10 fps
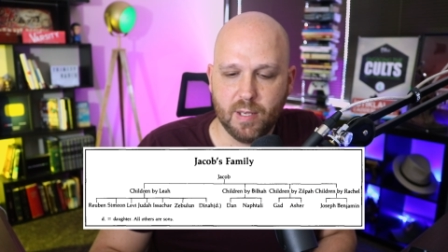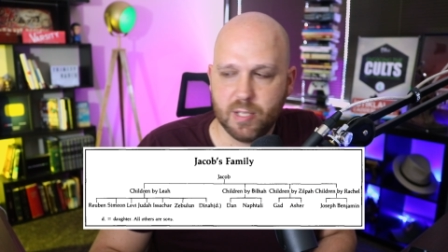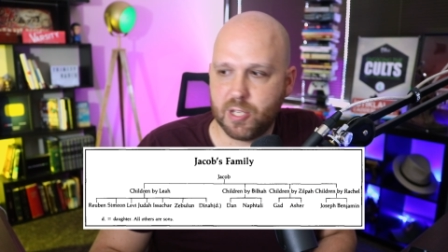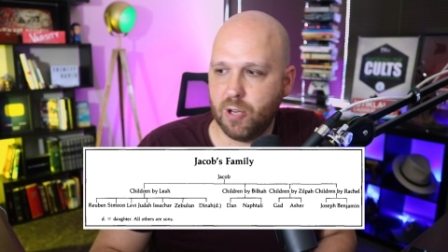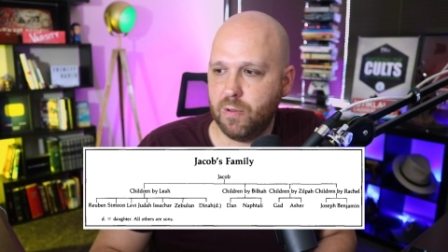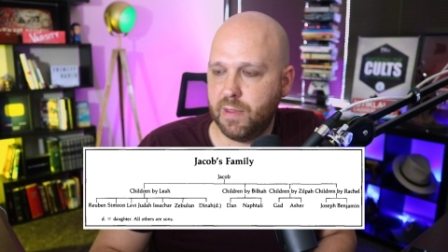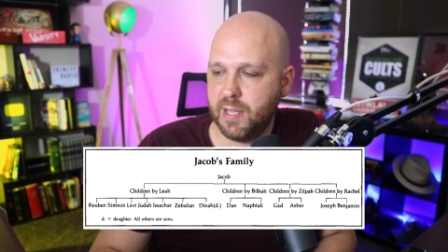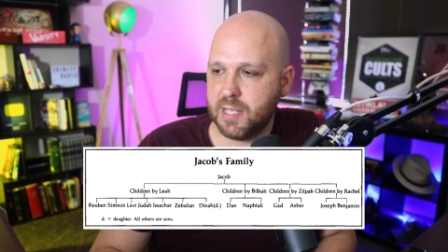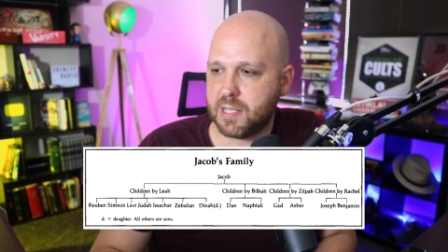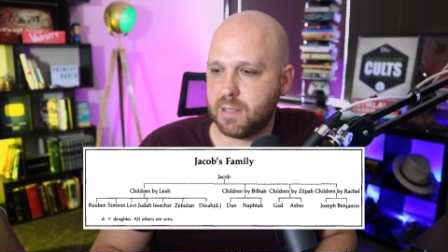So
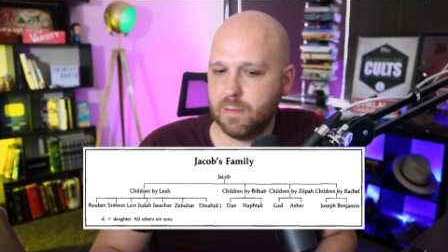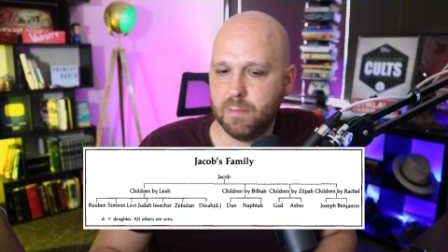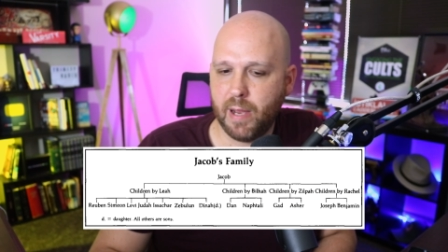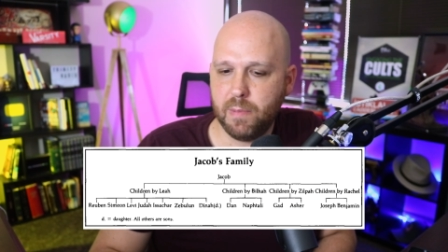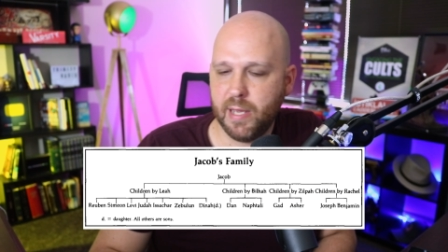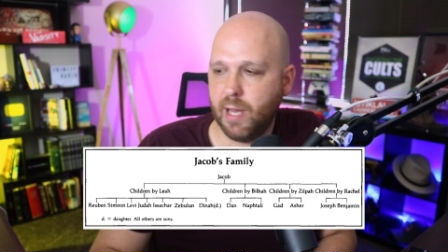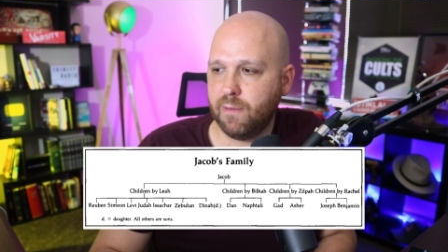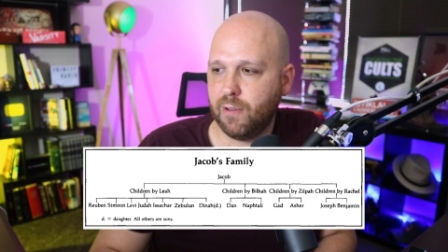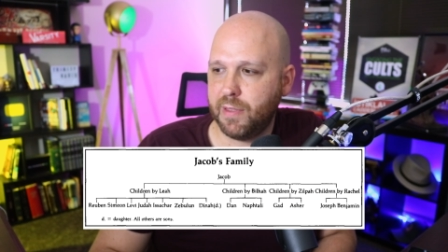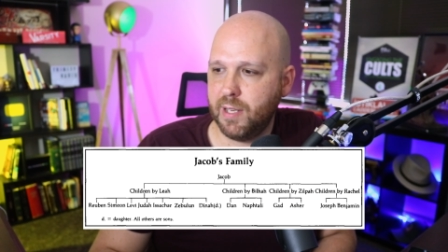this might be a
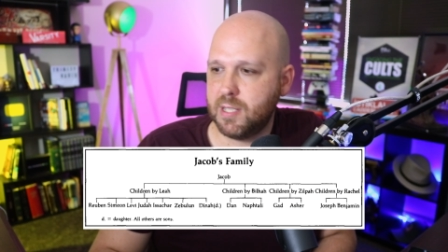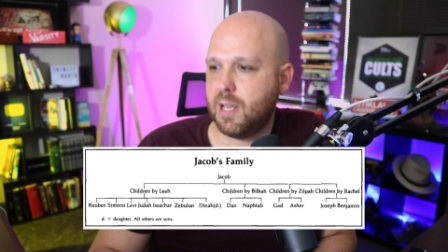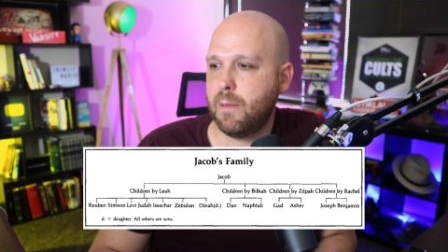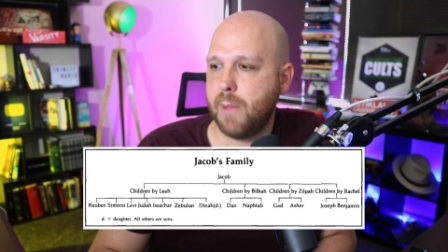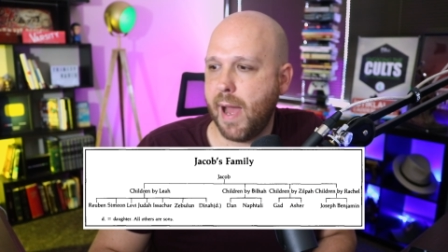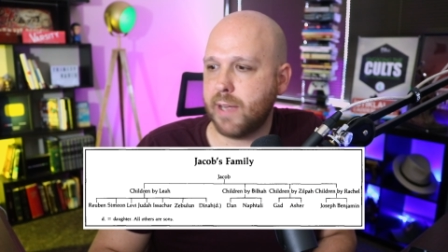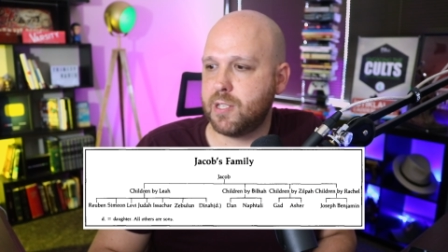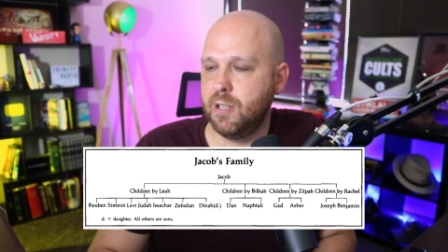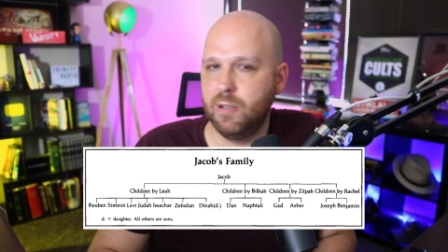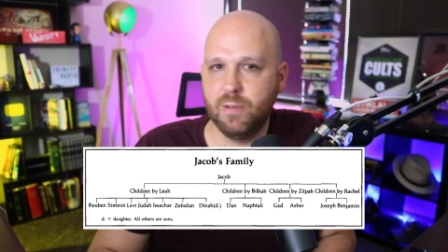helpful thing to come back
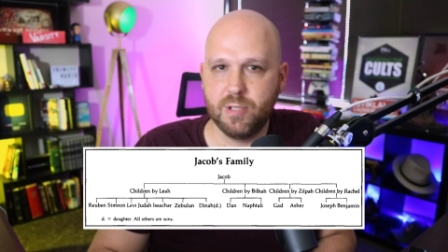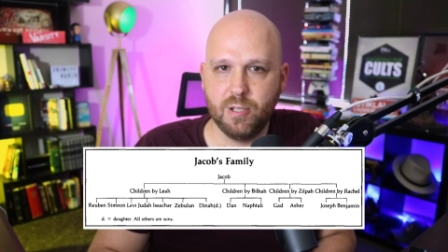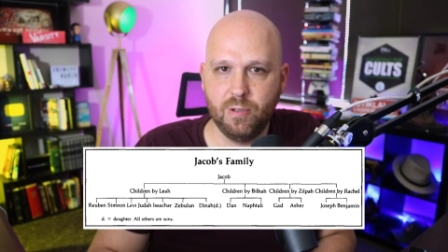to